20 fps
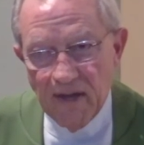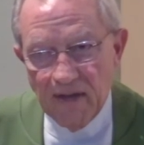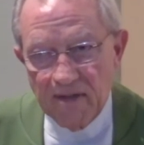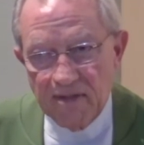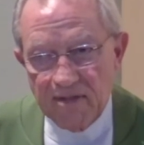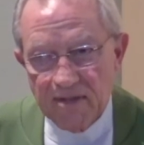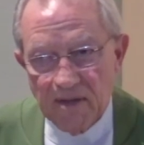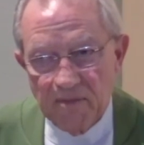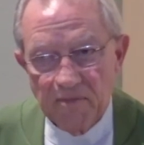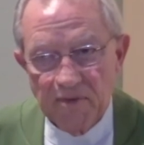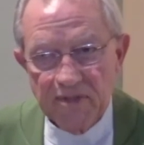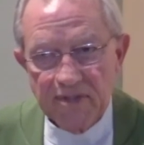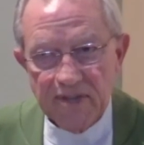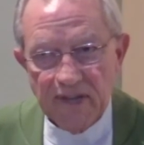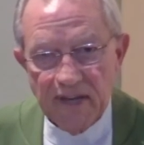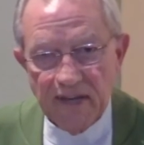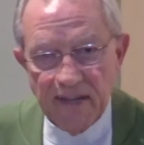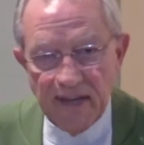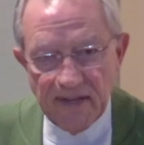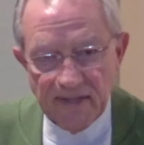And some would
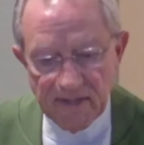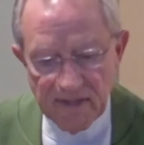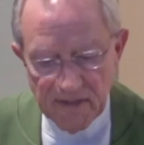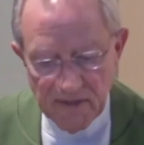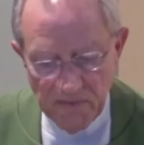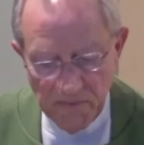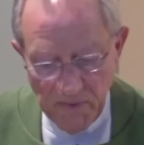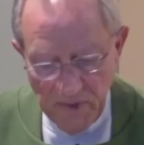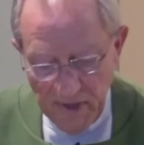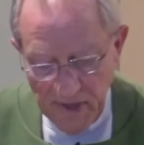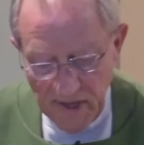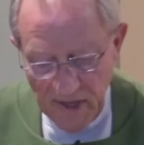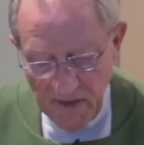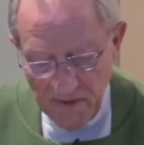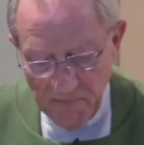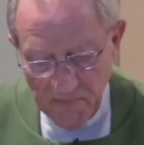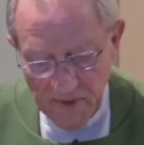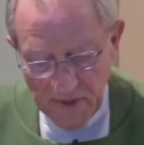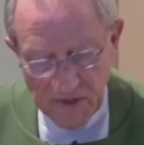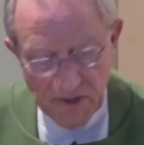say that doesn't really
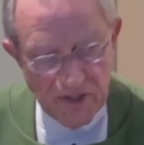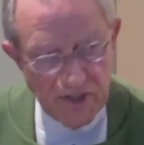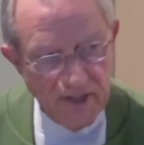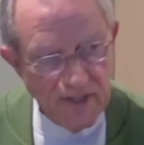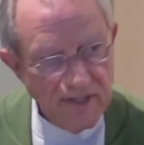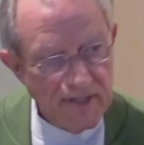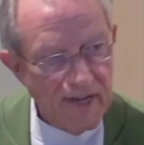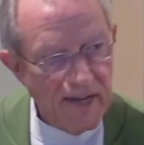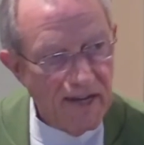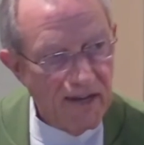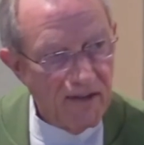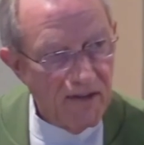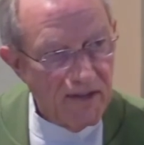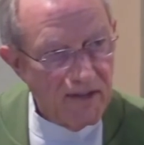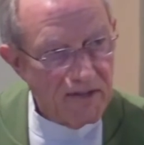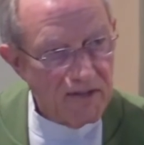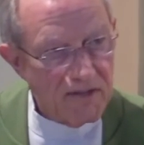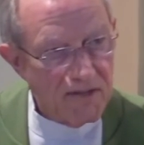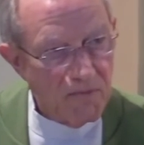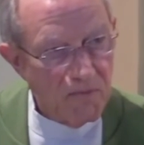give much detail
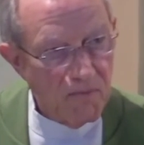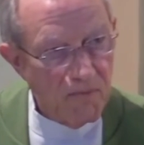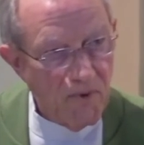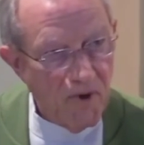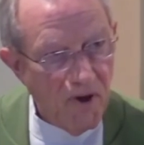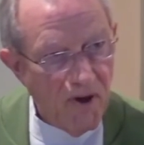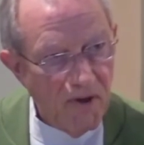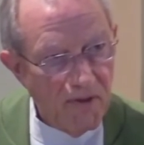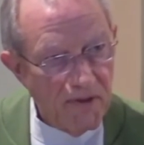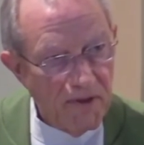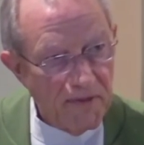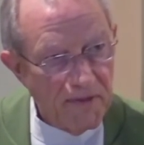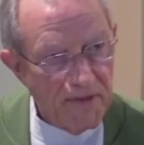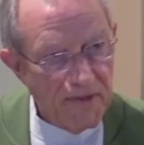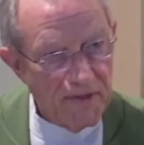as to all the,